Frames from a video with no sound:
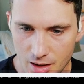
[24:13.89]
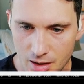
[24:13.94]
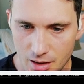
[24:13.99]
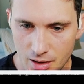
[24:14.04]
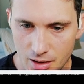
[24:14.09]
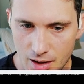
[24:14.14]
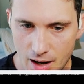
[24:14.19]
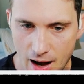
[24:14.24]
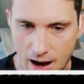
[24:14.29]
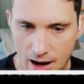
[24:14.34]

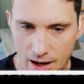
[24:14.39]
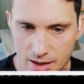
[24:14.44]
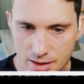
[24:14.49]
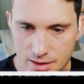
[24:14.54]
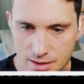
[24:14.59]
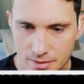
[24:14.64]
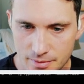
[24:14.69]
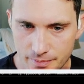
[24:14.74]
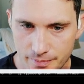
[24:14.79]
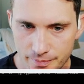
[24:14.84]

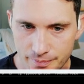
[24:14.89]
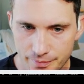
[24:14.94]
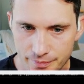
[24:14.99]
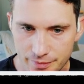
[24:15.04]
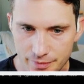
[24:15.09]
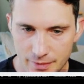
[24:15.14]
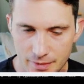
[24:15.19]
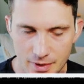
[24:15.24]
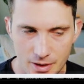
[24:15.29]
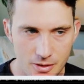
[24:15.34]
Act.
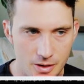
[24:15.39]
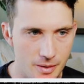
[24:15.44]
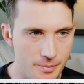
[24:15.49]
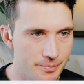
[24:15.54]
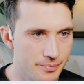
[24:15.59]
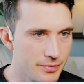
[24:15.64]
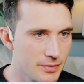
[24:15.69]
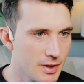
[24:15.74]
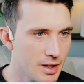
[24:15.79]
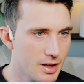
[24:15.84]
Cool.
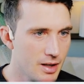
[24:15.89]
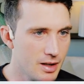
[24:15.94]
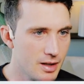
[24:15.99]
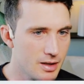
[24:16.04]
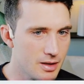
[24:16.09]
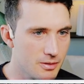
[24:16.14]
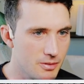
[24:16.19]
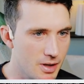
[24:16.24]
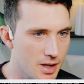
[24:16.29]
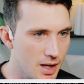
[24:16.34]

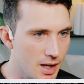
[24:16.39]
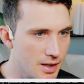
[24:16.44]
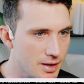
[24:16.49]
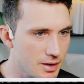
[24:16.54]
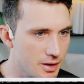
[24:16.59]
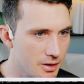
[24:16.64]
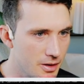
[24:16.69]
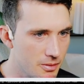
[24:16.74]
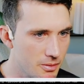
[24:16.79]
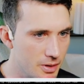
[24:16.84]
So while that's
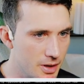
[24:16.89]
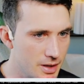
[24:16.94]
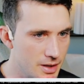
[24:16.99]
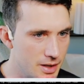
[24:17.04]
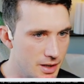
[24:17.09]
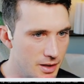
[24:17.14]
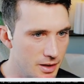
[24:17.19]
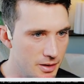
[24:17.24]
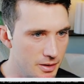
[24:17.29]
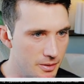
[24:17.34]
going, we'll
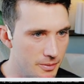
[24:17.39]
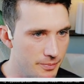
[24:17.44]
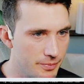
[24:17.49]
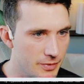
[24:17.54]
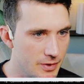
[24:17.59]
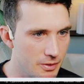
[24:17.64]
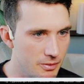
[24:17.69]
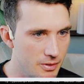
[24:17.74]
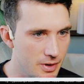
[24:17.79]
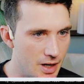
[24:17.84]
continue.
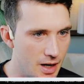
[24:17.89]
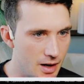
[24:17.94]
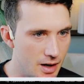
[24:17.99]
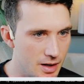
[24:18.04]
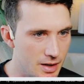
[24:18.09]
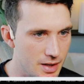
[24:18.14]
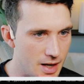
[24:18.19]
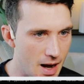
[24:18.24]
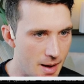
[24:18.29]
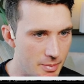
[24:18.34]
When
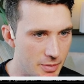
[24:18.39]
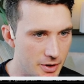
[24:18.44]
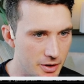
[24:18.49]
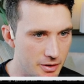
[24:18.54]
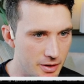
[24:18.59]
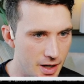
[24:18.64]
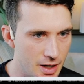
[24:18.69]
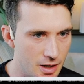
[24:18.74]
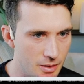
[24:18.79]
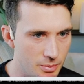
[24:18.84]
errors happen,
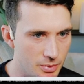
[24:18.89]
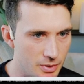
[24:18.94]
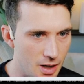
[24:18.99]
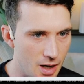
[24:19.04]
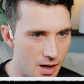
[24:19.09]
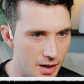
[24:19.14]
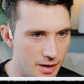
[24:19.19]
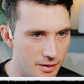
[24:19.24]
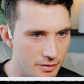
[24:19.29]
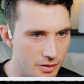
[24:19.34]
crank up
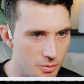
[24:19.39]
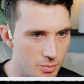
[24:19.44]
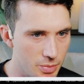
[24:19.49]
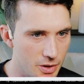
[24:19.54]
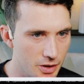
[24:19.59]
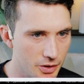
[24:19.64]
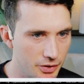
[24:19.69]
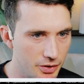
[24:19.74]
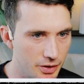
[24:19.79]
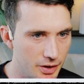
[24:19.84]
logging
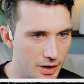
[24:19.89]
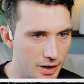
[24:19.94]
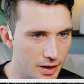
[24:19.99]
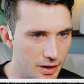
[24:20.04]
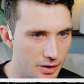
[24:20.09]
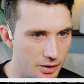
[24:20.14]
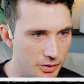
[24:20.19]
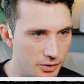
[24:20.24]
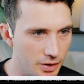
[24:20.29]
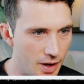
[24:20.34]
verbosity and
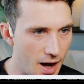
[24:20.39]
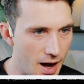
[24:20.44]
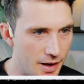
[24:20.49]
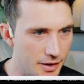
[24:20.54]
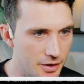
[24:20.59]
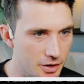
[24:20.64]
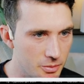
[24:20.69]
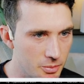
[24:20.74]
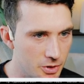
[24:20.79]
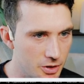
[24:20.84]
use
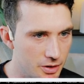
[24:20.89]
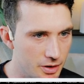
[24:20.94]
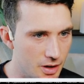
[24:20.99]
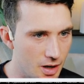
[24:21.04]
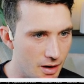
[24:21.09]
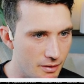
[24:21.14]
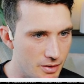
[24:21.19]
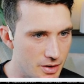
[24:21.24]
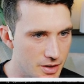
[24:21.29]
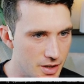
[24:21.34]
@terminal and
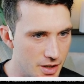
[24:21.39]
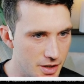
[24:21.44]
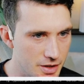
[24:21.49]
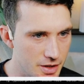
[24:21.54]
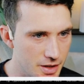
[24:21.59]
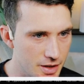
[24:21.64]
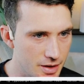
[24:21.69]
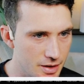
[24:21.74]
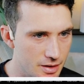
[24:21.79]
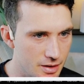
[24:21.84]

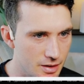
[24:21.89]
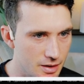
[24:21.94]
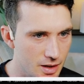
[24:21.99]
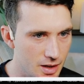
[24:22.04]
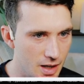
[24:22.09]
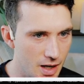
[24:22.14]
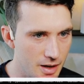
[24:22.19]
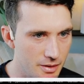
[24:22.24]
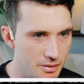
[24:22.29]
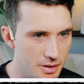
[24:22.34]
conversations.
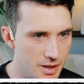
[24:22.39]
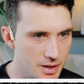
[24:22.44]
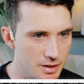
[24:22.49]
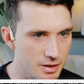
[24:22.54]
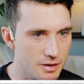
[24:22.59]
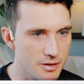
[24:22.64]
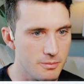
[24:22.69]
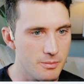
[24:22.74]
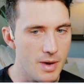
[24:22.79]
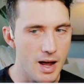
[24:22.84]
Cline reads
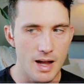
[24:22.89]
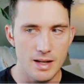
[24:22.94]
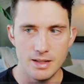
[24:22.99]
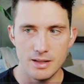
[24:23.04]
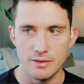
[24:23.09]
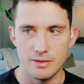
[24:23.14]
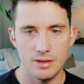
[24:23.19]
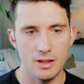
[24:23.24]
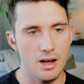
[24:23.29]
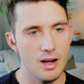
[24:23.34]
those
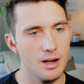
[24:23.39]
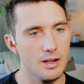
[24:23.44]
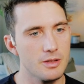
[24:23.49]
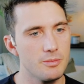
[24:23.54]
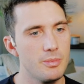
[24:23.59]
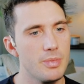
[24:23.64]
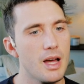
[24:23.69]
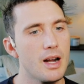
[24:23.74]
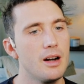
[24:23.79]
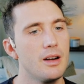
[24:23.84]
massive logs
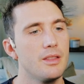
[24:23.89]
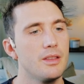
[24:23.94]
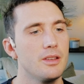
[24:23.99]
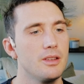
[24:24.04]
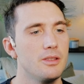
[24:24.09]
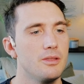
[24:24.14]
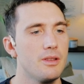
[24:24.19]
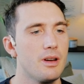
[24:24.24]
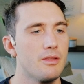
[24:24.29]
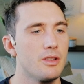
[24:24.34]
better than
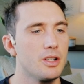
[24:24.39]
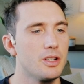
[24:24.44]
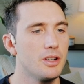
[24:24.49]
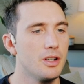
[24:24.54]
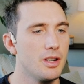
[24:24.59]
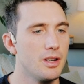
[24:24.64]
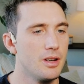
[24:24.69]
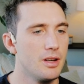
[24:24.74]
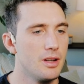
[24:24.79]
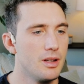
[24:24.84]
you ever
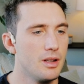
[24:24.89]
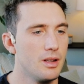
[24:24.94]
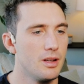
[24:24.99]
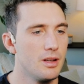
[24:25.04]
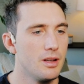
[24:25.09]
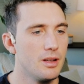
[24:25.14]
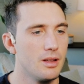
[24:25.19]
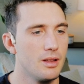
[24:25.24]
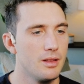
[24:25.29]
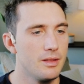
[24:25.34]
could.
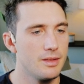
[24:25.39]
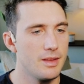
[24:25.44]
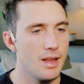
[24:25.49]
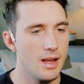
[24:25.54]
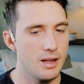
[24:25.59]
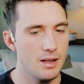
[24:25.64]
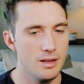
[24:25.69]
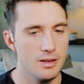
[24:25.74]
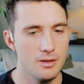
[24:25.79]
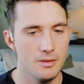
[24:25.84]

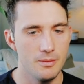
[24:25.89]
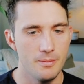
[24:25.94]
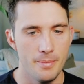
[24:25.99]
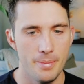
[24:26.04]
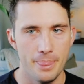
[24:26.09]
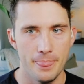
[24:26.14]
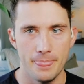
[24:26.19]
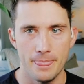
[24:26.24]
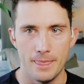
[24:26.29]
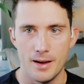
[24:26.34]
Thank you.
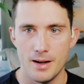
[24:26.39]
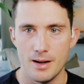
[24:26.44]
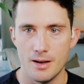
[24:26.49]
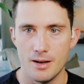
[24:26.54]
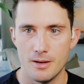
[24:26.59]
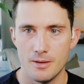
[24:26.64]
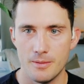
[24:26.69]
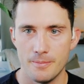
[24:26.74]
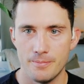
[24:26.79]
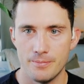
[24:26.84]
I
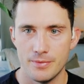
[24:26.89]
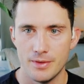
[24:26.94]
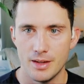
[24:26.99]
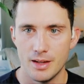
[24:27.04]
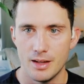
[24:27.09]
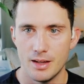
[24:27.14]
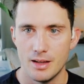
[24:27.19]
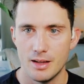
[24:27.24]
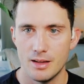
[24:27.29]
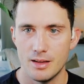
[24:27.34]
know.
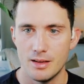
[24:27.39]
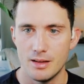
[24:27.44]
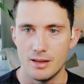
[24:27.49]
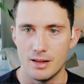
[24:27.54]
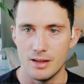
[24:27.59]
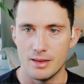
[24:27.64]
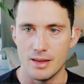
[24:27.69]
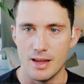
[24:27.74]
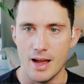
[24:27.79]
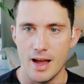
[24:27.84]
Look
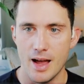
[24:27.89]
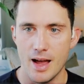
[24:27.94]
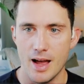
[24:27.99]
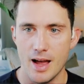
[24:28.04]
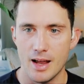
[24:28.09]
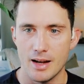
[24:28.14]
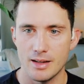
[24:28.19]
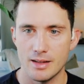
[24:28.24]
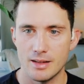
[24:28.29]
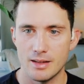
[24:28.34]
at
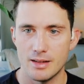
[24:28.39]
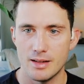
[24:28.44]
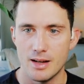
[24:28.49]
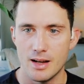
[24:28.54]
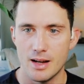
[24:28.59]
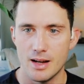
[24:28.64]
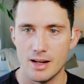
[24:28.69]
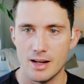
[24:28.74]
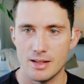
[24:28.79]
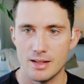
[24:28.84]
that.
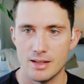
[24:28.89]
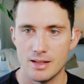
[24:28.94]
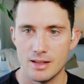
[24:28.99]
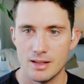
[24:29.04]
Nice.